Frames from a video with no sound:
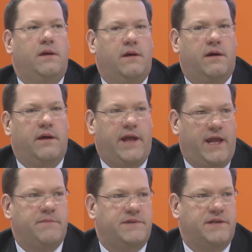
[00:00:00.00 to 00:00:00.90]

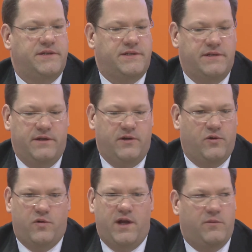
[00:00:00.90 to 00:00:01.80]
HIMSS is an
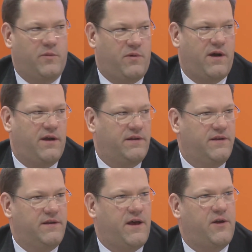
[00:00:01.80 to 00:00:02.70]
incredible product
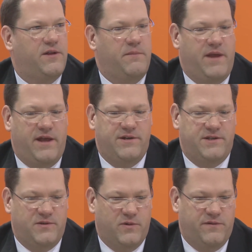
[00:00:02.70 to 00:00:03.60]
that not only
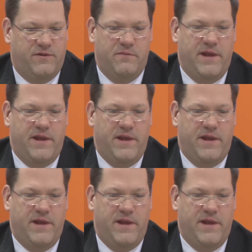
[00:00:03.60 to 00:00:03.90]
manages the workflow,